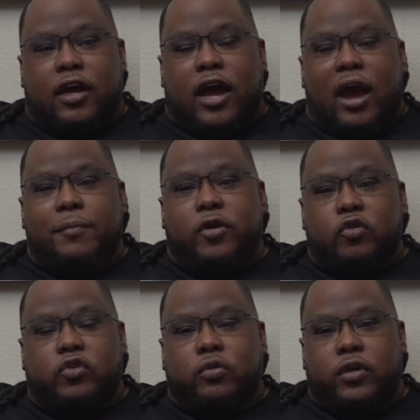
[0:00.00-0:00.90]
I'm
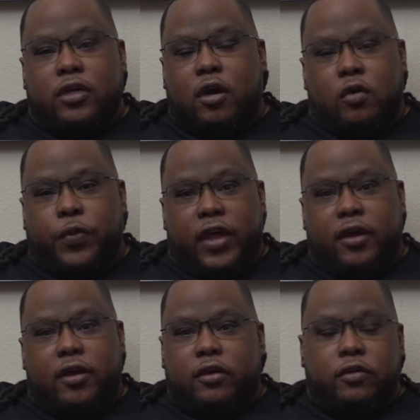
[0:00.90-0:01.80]
neutral in the whole
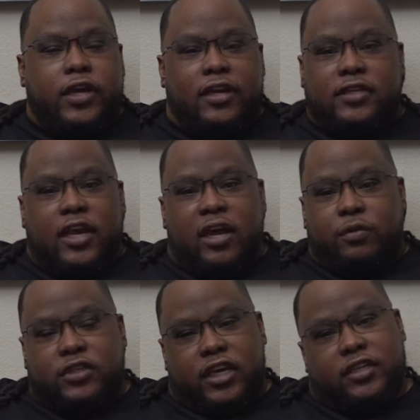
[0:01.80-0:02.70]
thing, you can't say, hey,
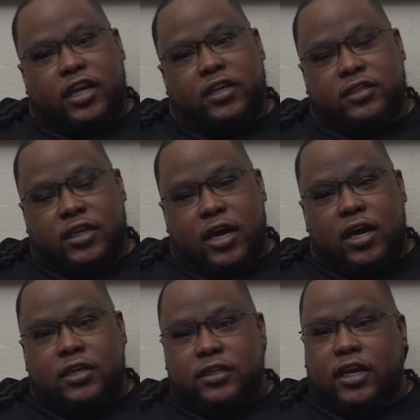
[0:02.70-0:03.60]
well, Jake taking
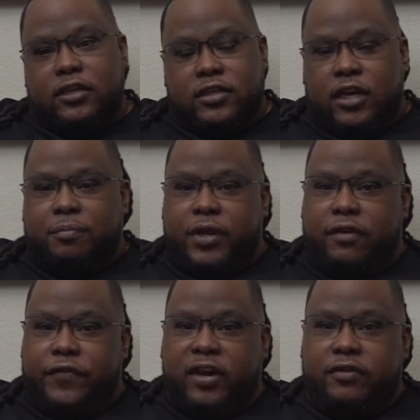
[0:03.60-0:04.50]
sides, mm. Jake
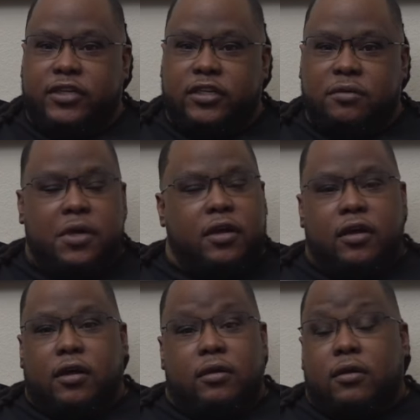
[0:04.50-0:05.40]
playing favoritism.
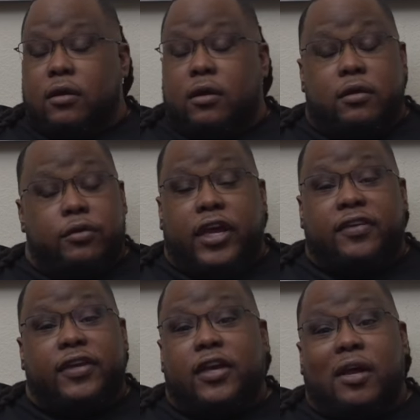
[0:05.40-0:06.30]
Right. You
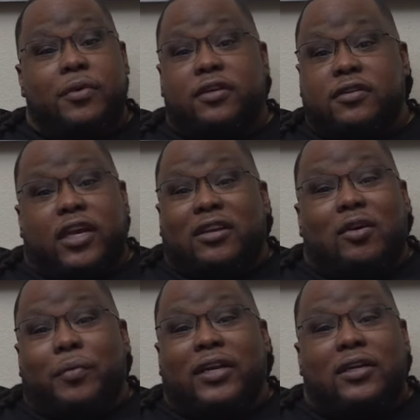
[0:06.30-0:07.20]
can't say that because Jake
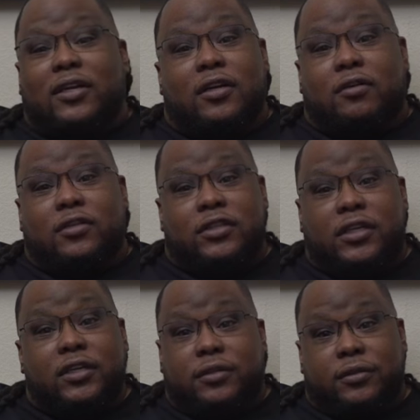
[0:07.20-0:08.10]
don't make none of those
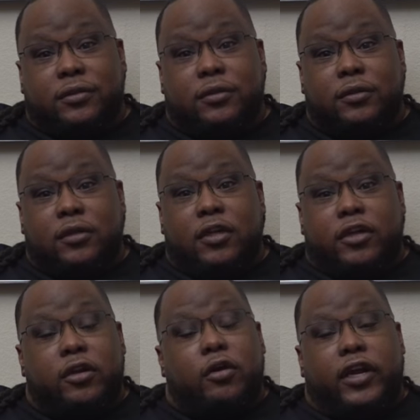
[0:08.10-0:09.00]
decisions. Right.
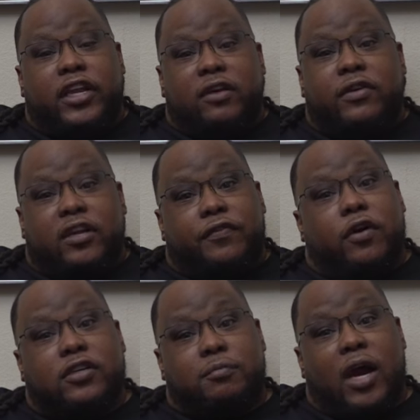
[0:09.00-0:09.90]
You know, right. and even as
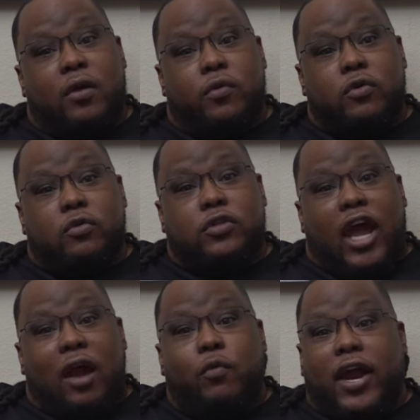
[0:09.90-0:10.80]
far as my rules,
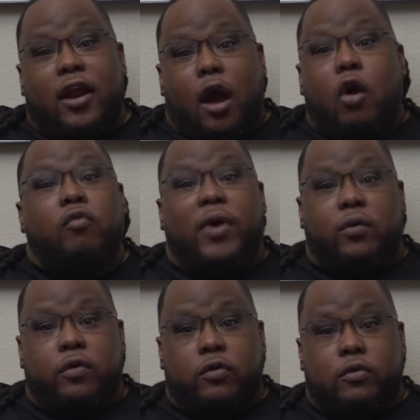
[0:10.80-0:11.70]
I write all my
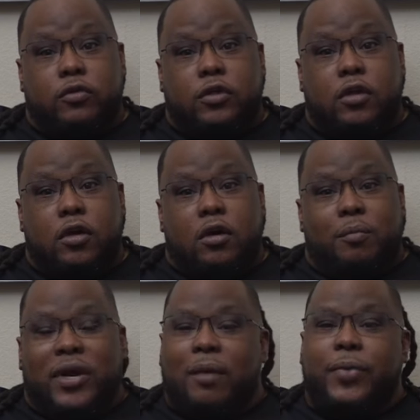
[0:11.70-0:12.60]
rules,
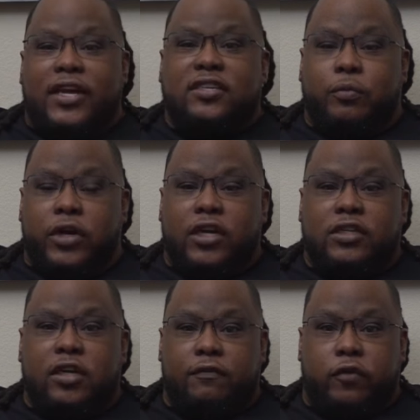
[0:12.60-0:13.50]
but I pay someone else
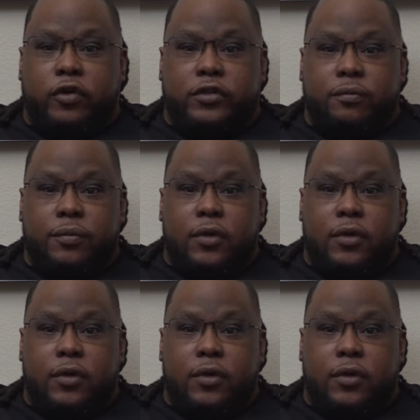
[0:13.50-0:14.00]
to enforce them.